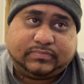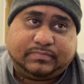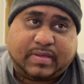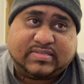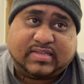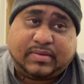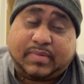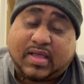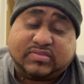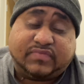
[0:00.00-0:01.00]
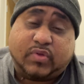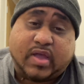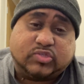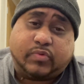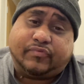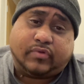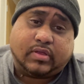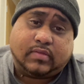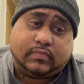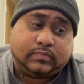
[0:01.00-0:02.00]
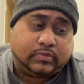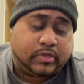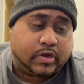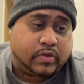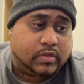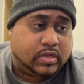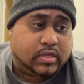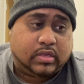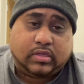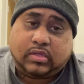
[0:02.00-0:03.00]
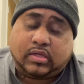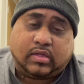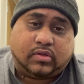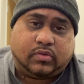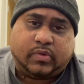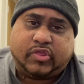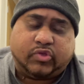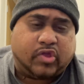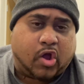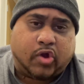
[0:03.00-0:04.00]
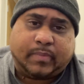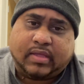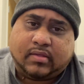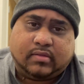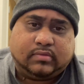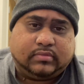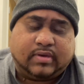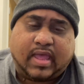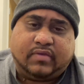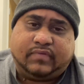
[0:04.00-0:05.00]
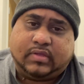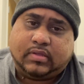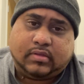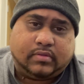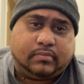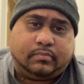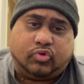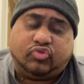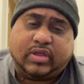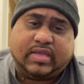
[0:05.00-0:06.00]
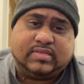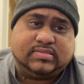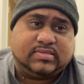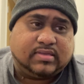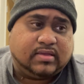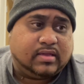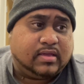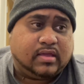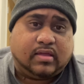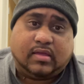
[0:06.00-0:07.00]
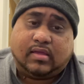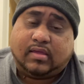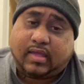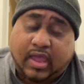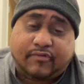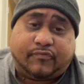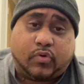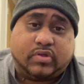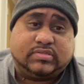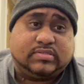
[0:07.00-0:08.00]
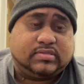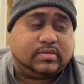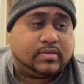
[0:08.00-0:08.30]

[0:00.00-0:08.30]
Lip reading: basically because of you guys, we're free. You know, whether you're in the Army, Navy, Marines, Air Force,